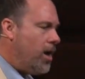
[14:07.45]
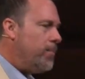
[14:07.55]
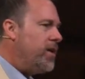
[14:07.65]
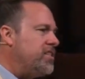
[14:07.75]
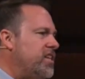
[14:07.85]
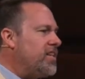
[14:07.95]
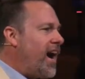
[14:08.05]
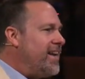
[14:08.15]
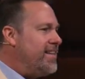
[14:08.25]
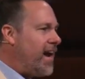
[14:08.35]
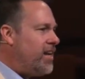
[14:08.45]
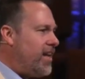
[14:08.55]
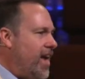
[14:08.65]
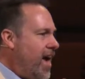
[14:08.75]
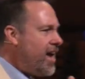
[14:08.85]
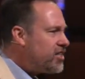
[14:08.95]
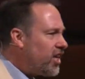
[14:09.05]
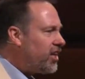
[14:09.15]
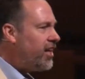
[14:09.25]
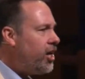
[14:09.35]
Because his identity, he's a
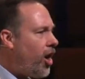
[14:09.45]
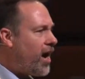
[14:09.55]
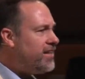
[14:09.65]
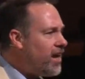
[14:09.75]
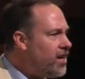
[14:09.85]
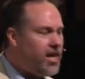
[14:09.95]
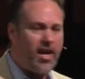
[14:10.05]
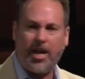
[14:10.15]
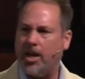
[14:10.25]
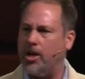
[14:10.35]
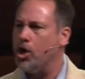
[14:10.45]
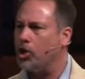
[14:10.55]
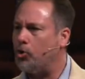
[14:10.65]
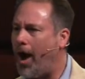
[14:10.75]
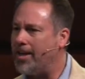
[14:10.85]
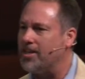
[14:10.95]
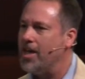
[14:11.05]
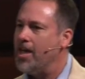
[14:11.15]
clear identity in Christ.